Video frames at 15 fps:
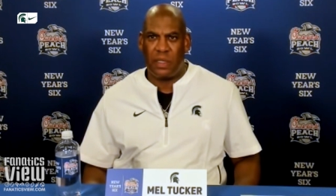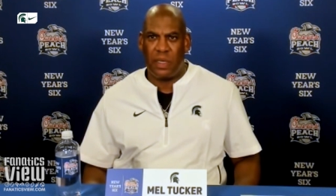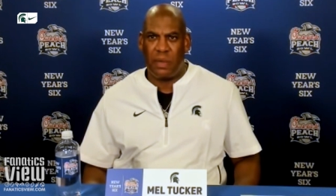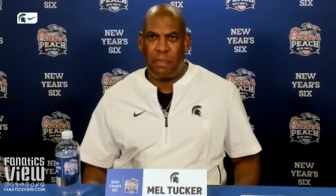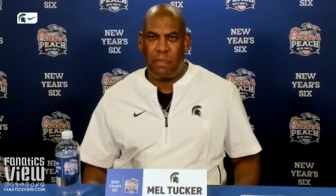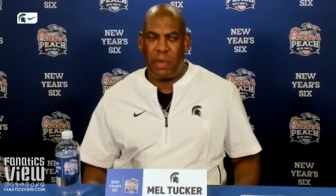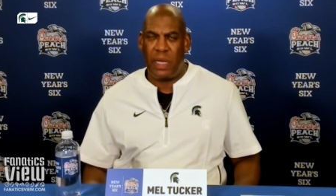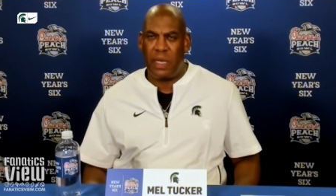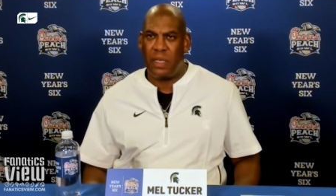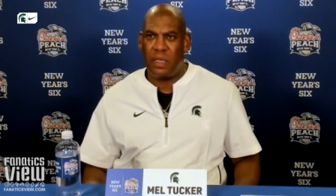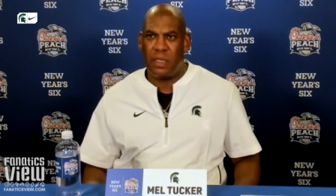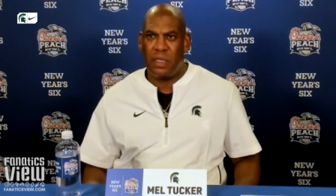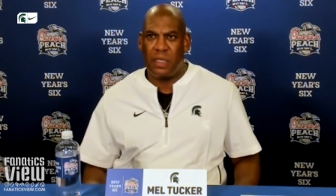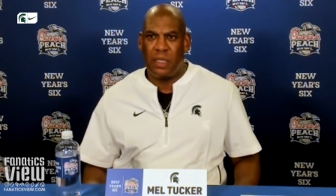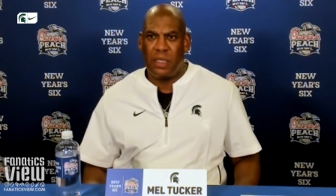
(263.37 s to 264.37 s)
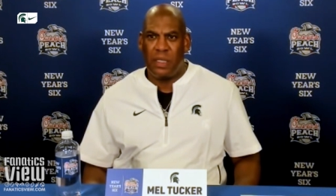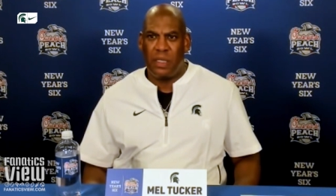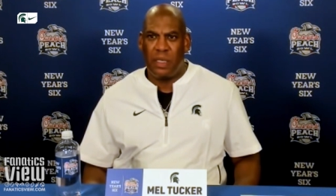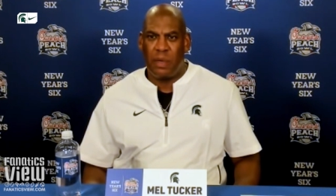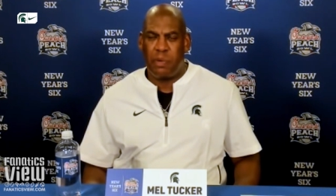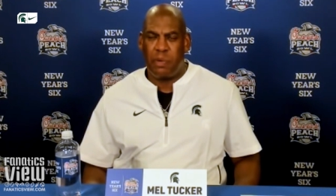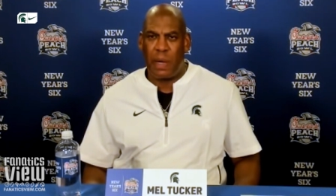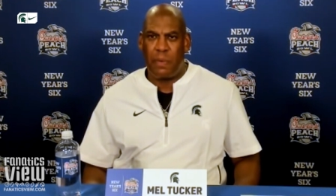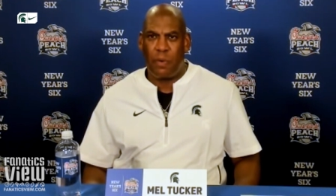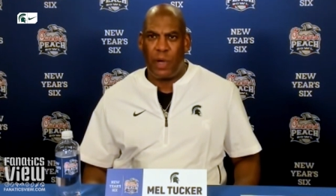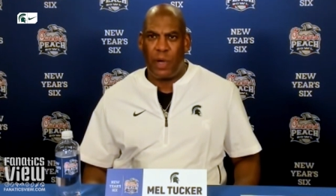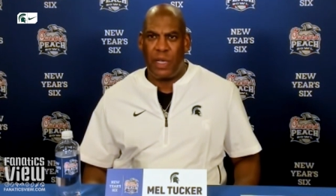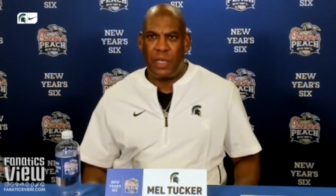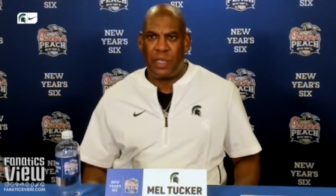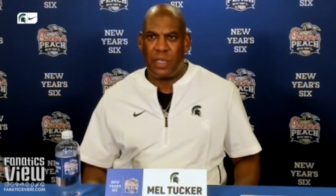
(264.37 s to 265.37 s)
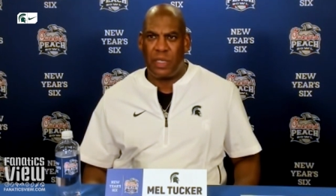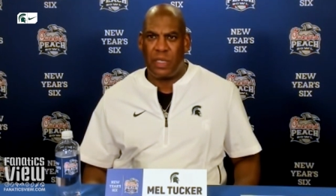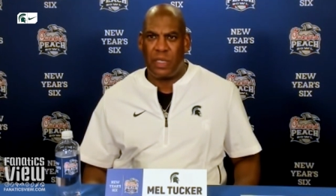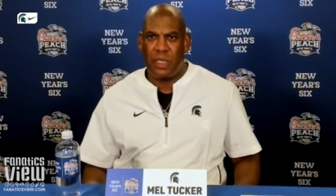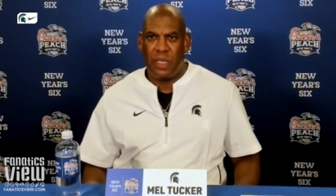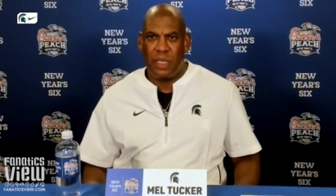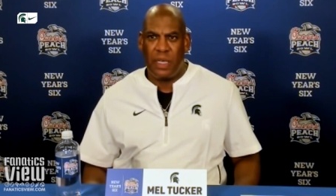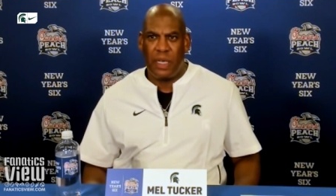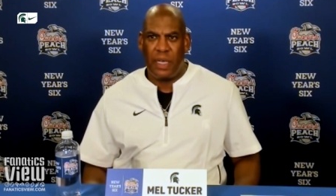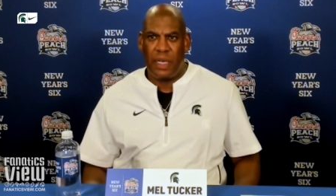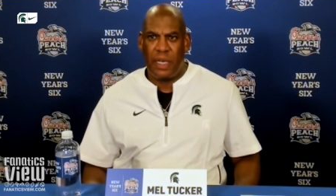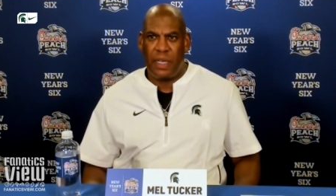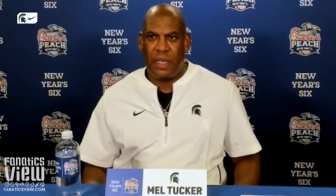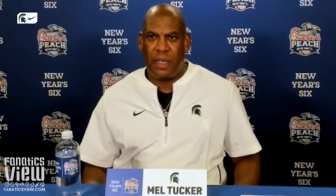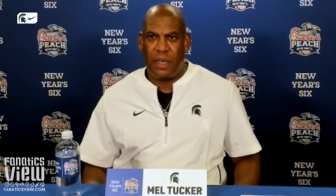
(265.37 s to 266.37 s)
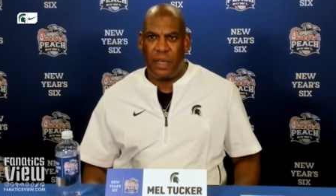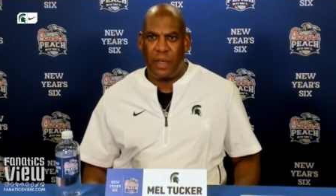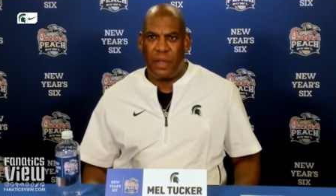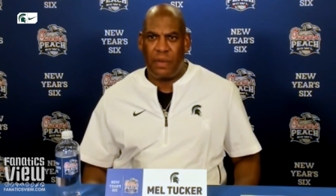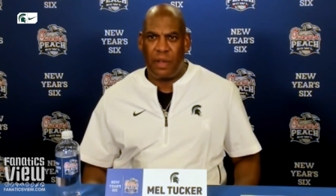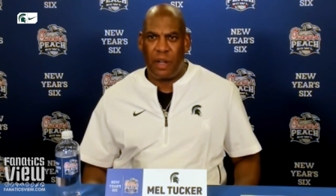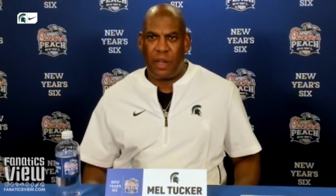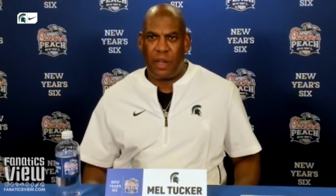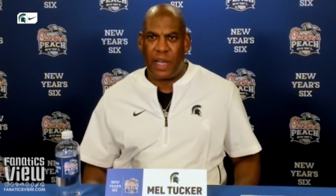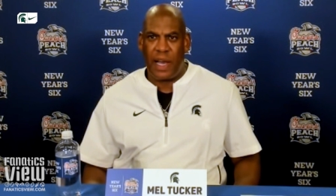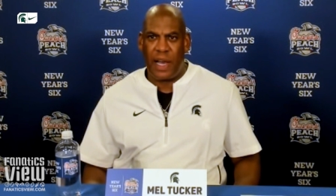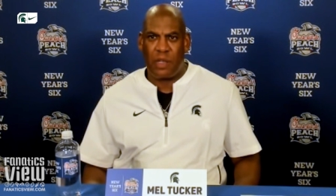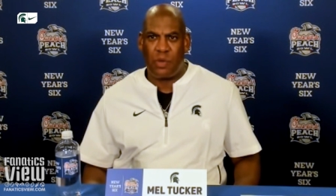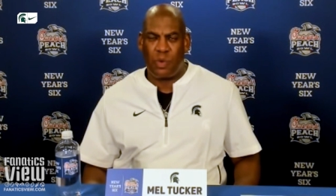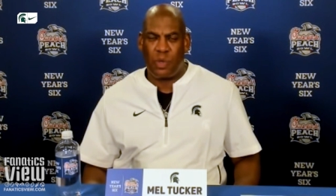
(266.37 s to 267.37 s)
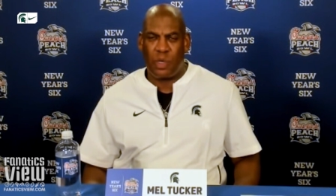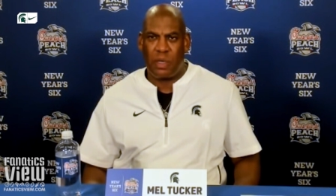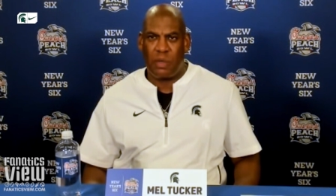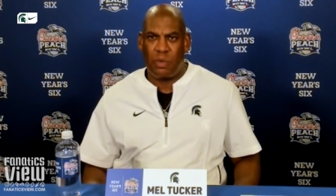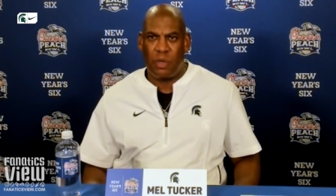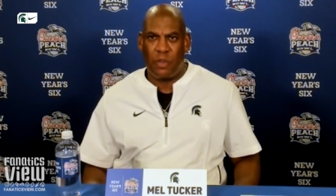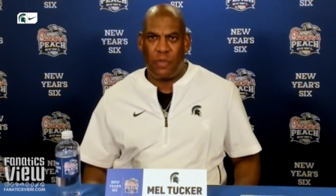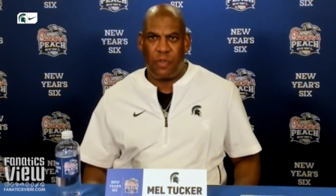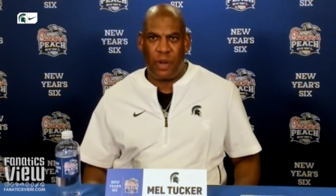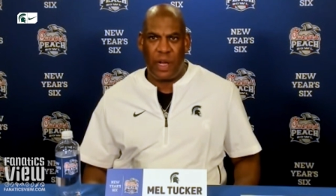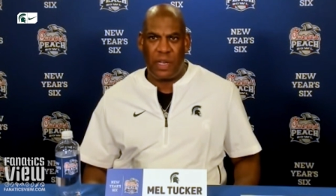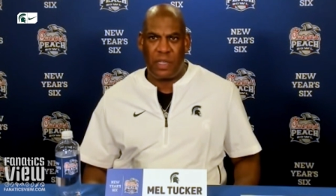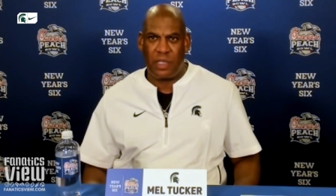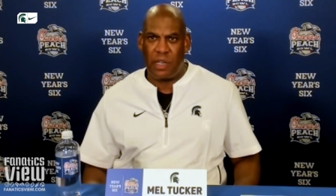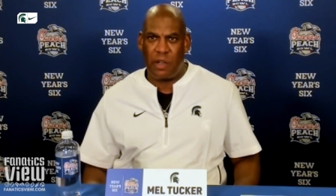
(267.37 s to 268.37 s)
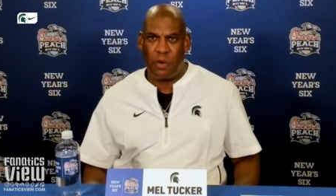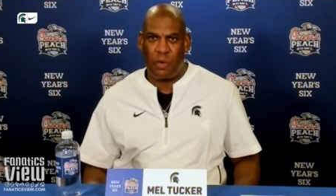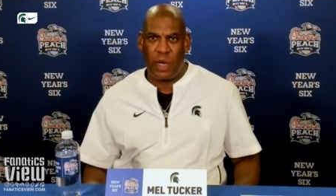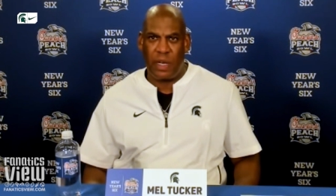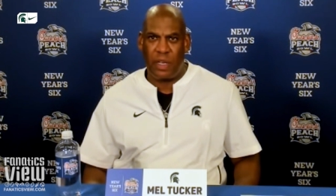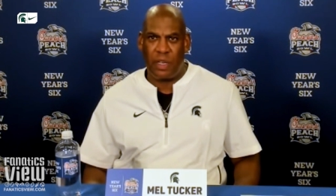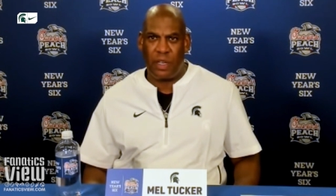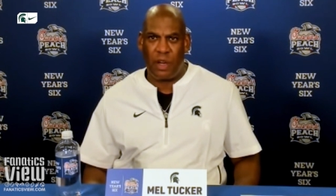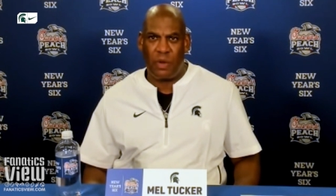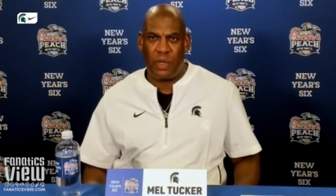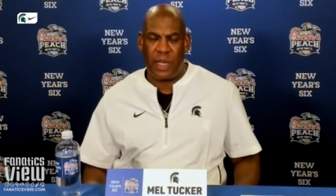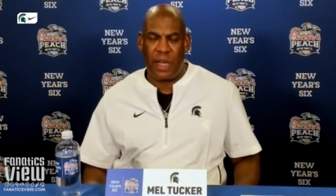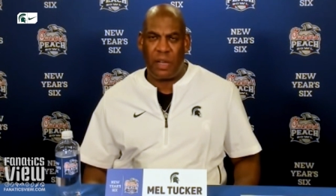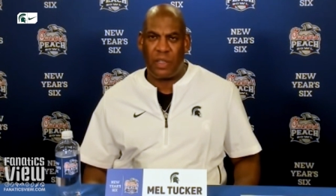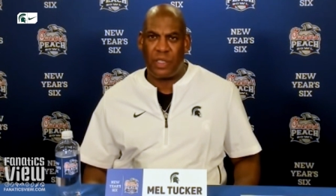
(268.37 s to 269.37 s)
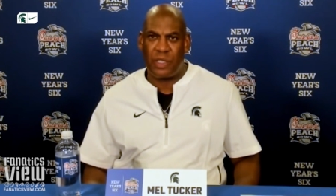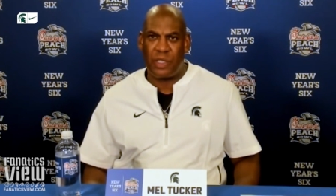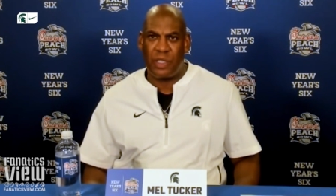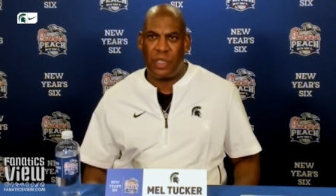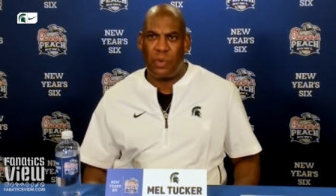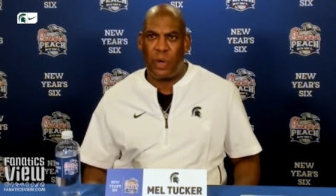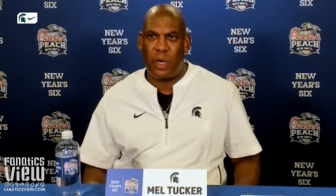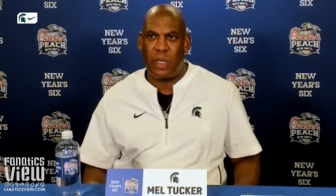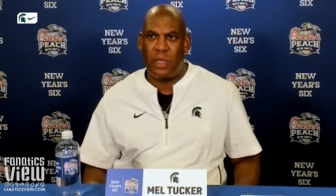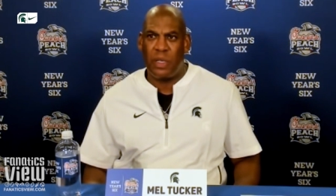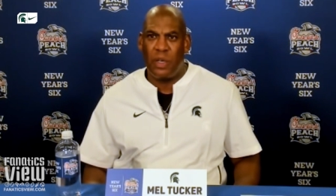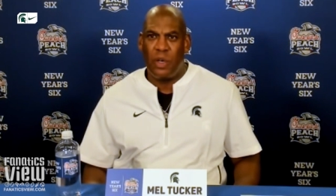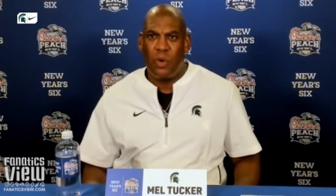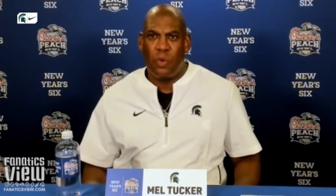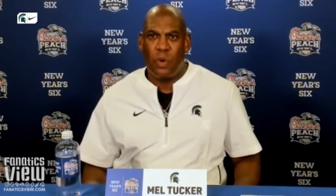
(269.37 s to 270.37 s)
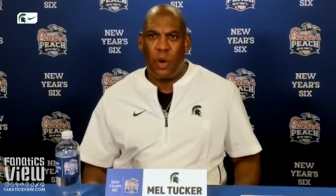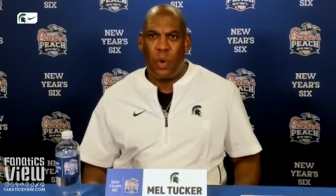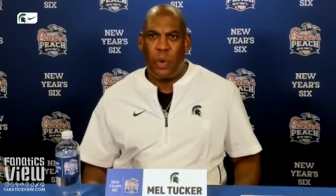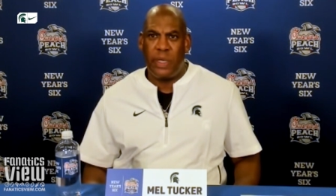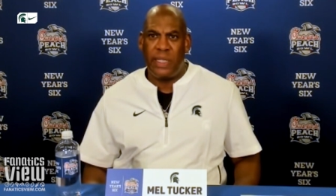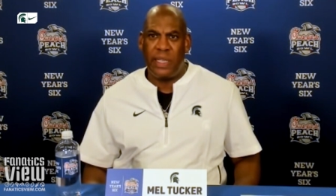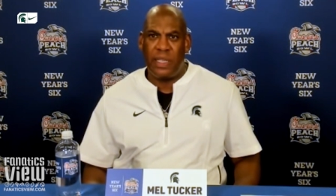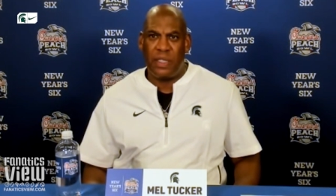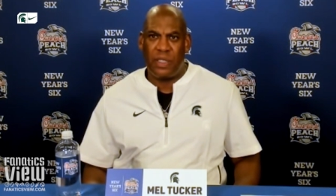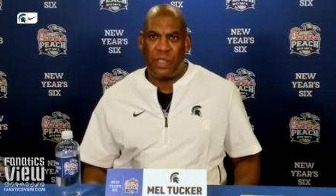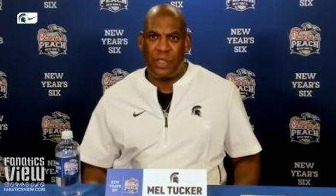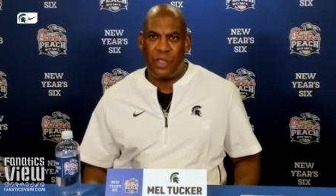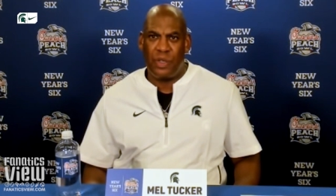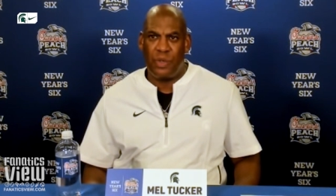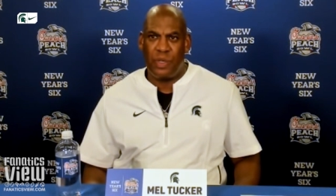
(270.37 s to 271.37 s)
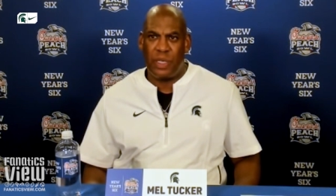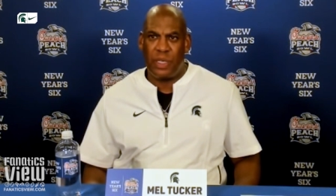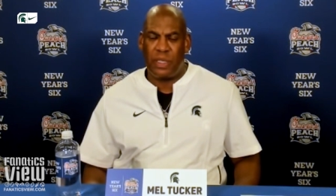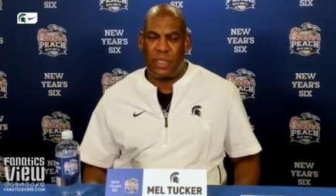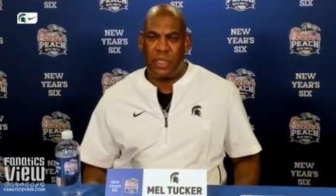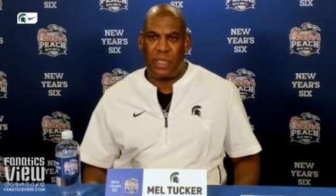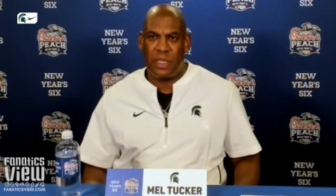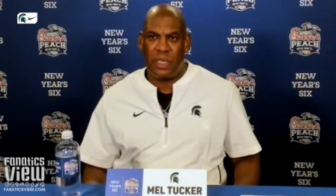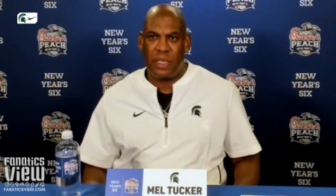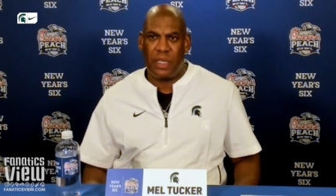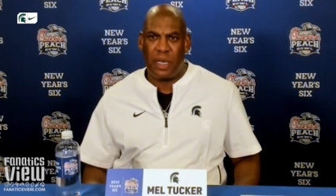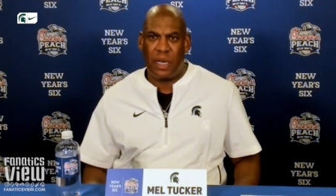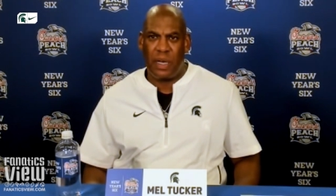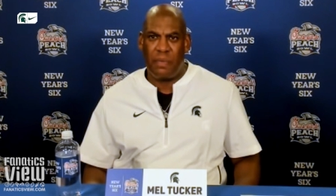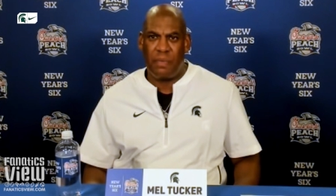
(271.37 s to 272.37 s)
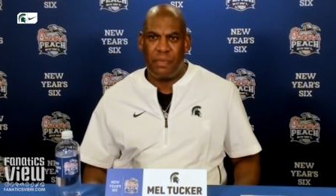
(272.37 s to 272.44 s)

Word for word: a, minute in preparation, and uh, our guys were, were fresh and they were ready to go, and they understood what, what we needed to do, and and uh,